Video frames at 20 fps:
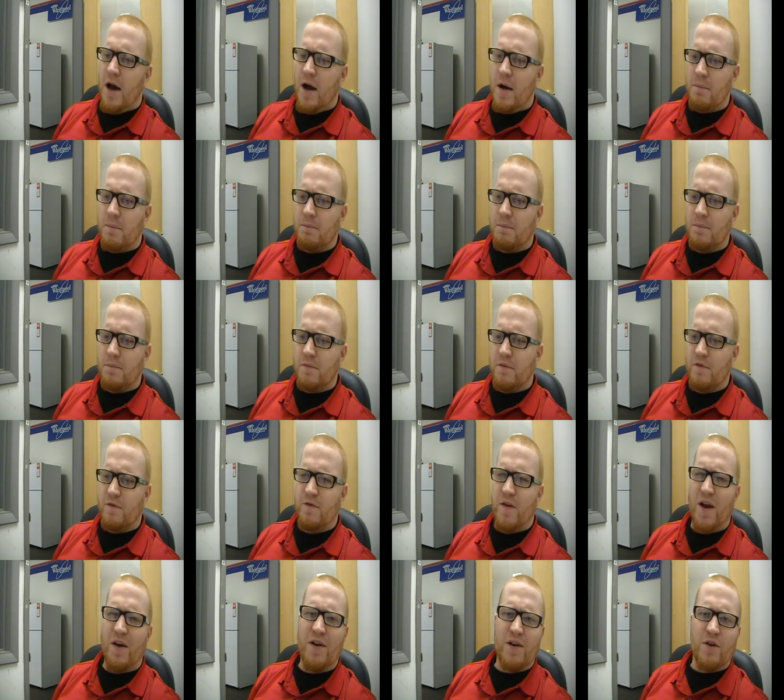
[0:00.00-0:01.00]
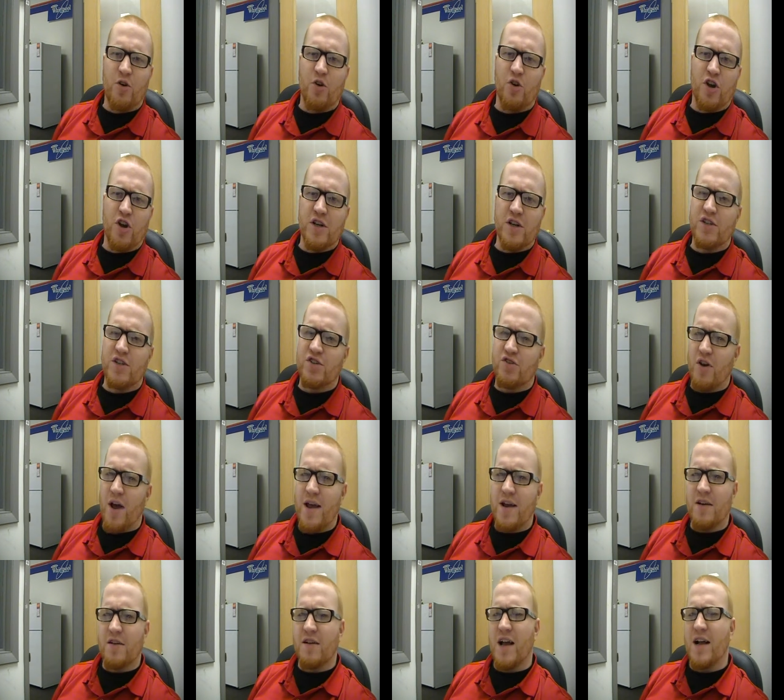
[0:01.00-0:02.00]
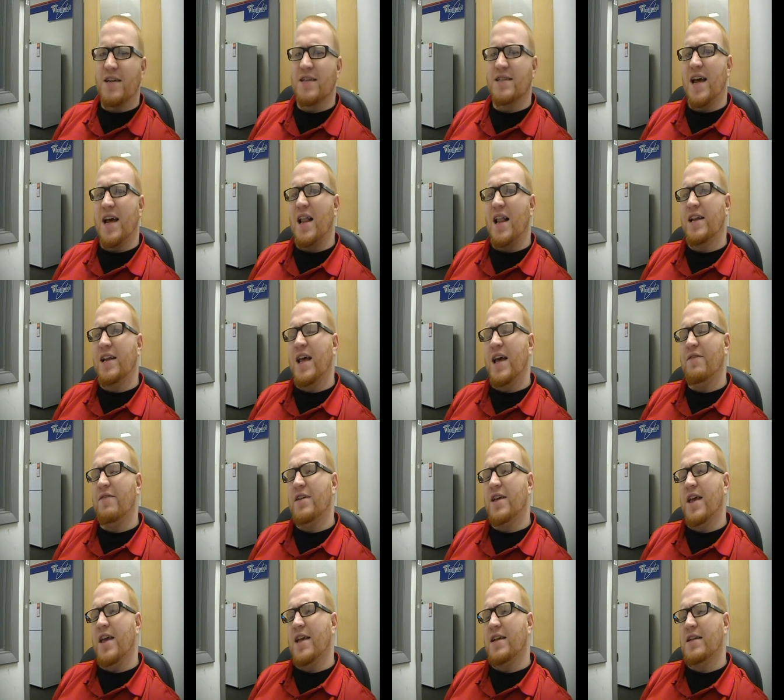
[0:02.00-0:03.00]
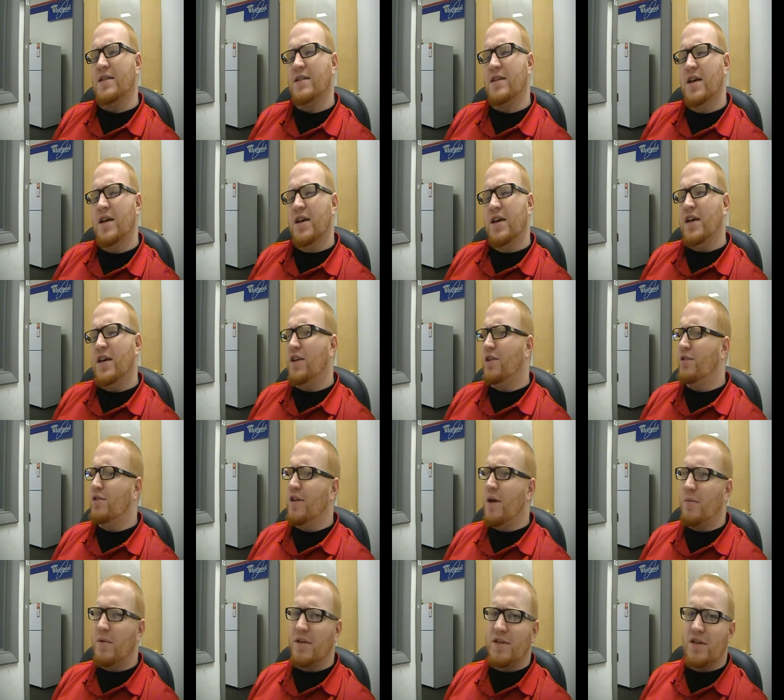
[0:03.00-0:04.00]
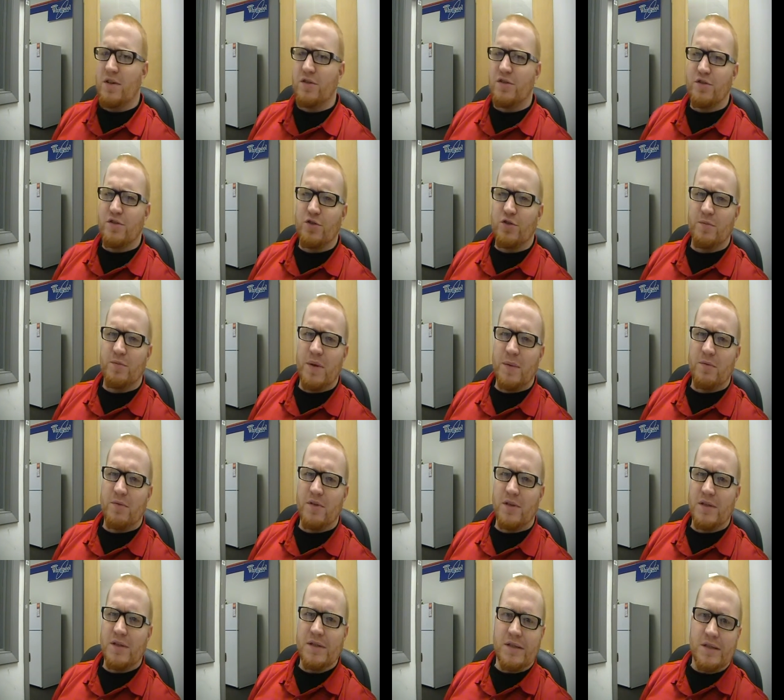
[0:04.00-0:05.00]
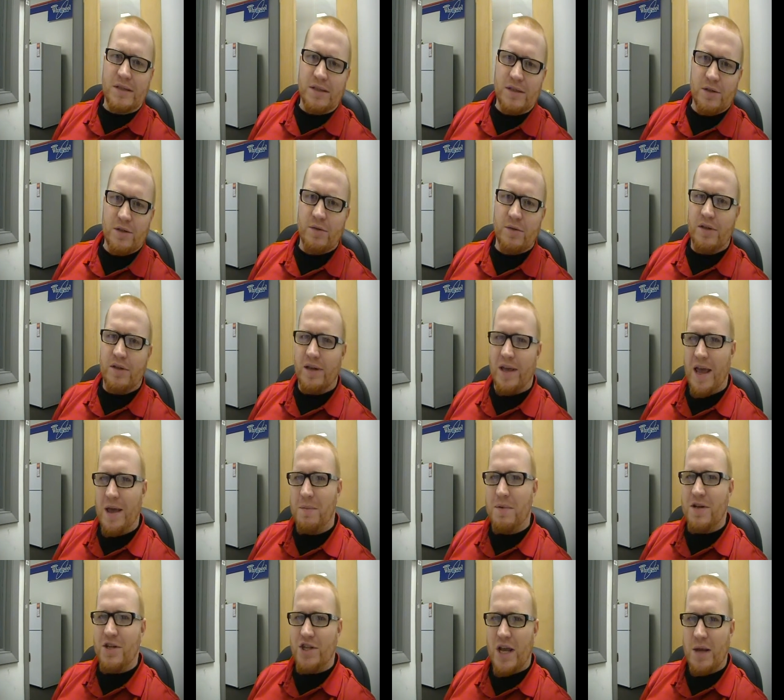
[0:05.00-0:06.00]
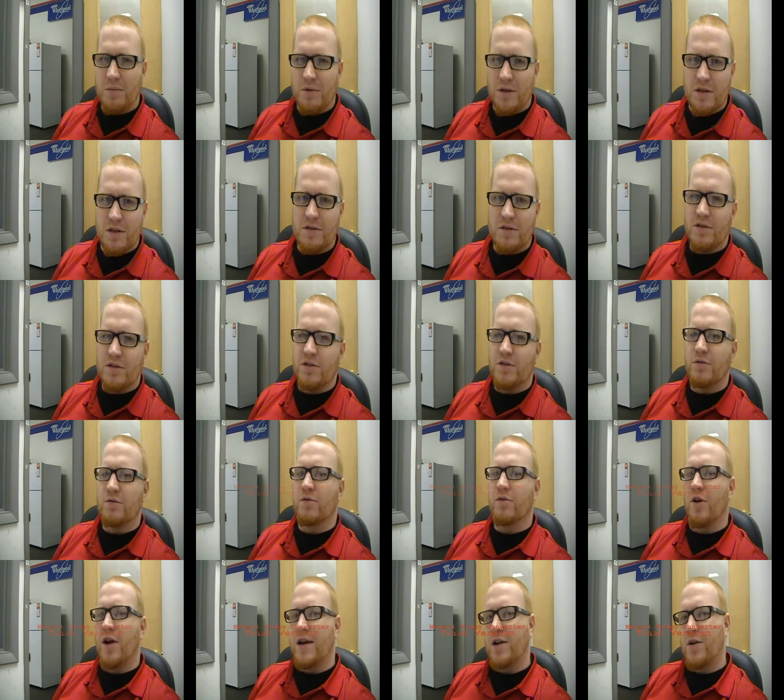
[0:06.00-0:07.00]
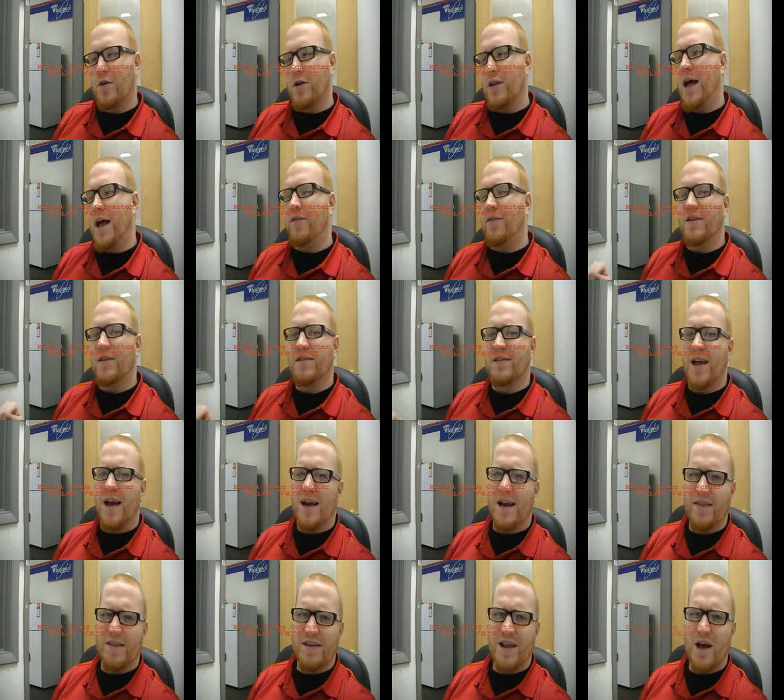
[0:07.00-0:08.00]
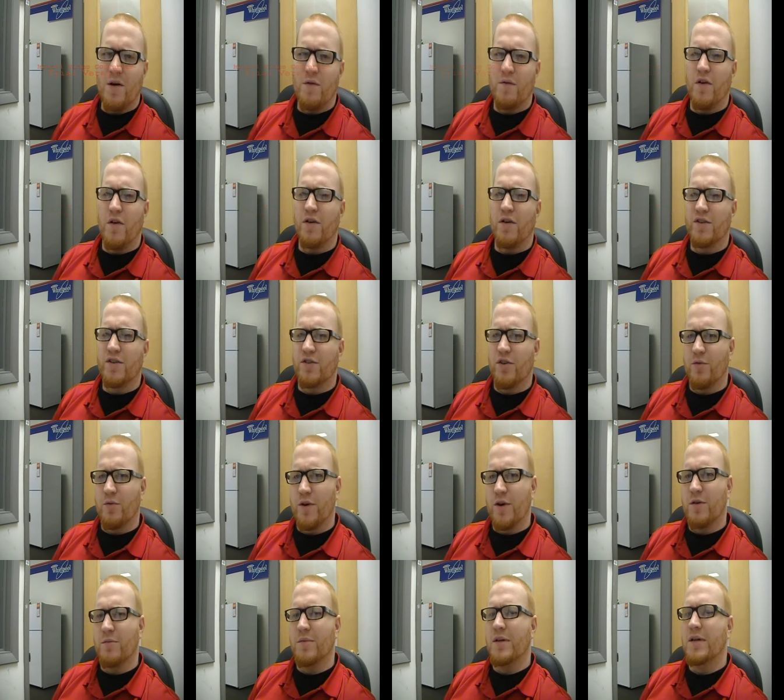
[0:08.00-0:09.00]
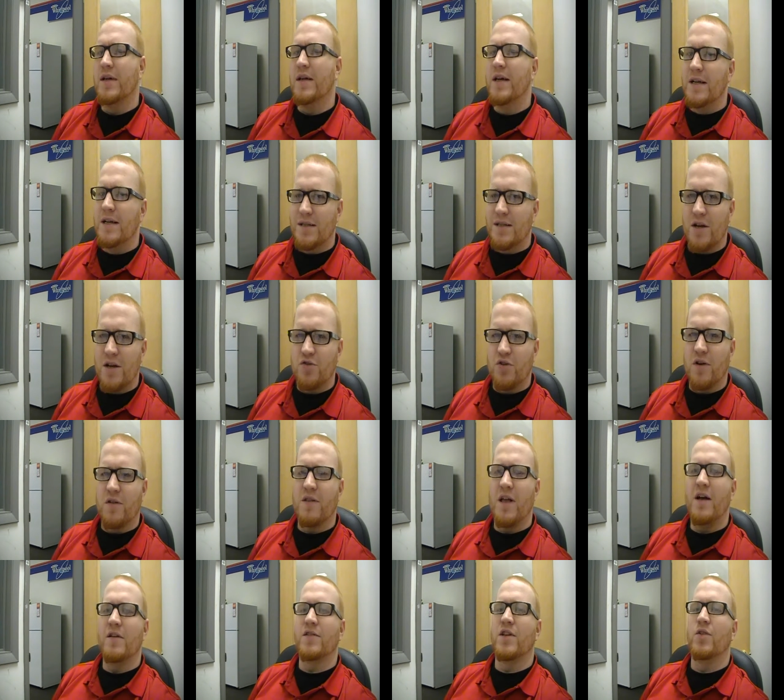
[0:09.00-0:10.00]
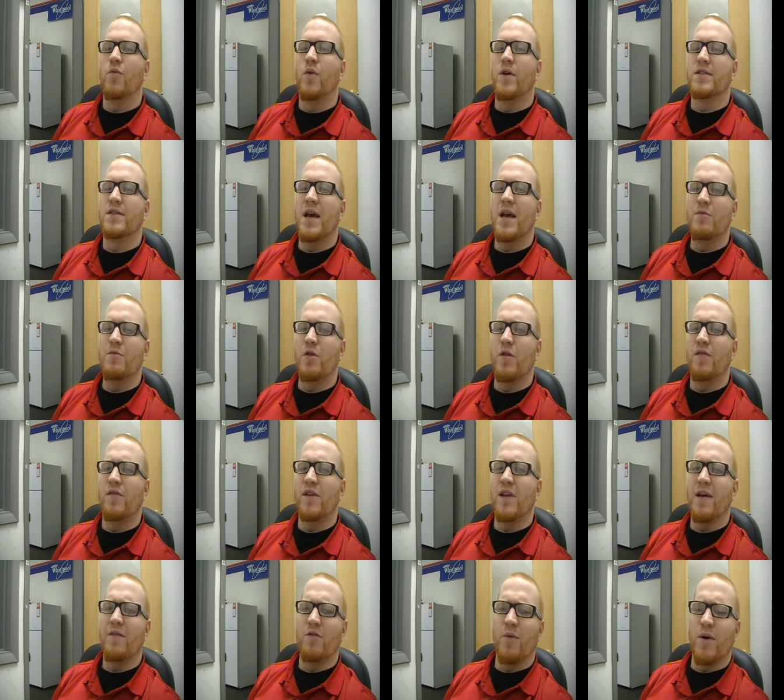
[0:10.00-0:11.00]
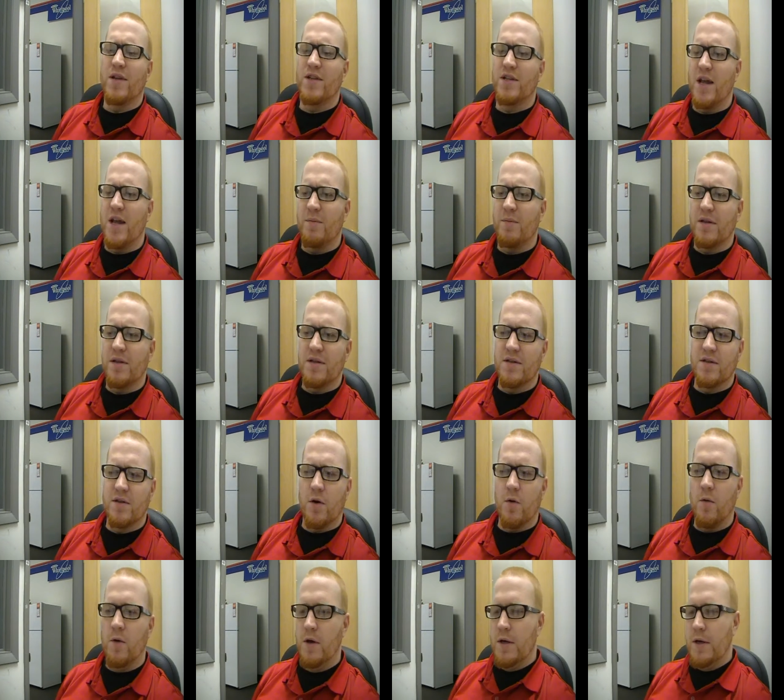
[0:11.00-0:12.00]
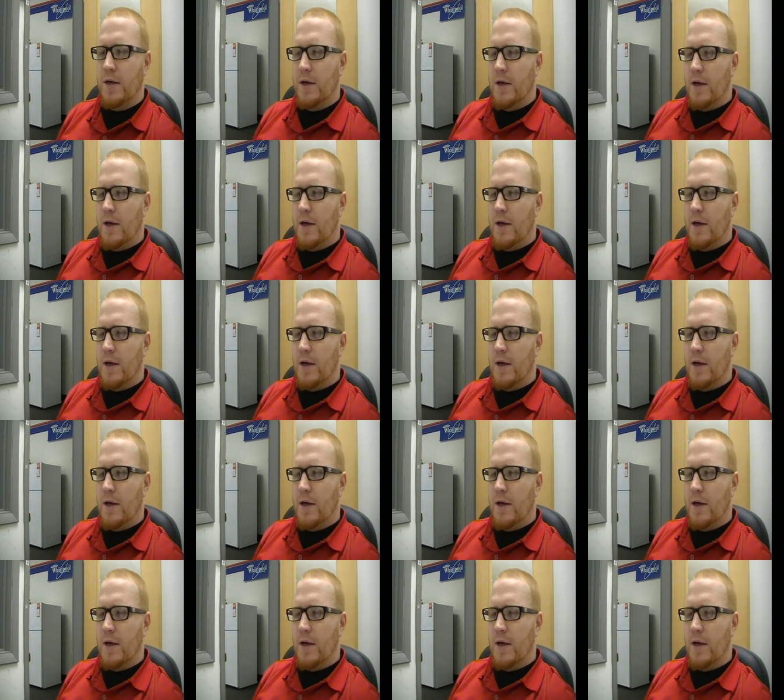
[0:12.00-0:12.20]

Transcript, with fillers: Um, very good striker. He got solid heavy hands, and I mean those are two people that's you know you can't be ashamed of losing to. Granted, Arlovski's kind of on the downfall in his career, but it's Andrei Arlovski, one-time UFC heavyweight champion. So